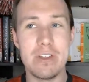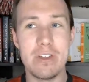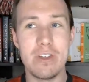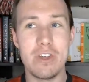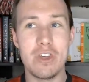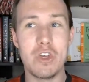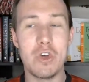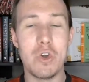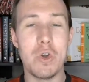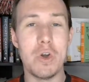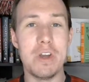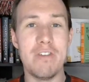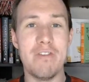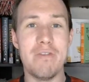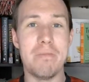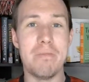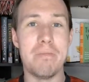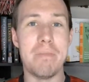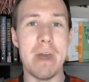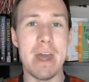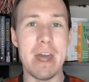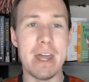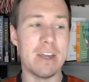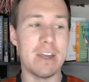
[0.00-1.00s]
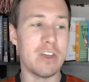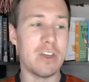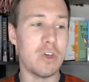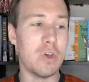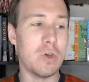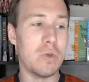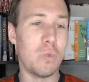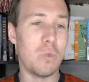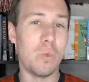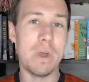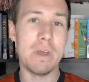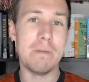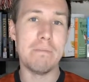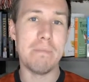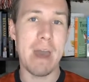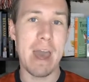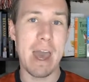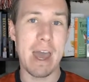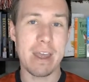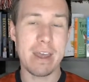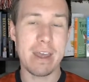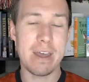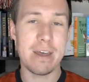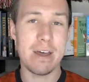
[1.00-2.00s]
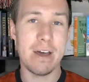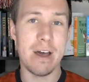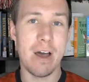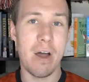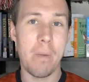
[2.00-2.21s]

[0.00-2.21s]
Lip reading: could have been a good wingback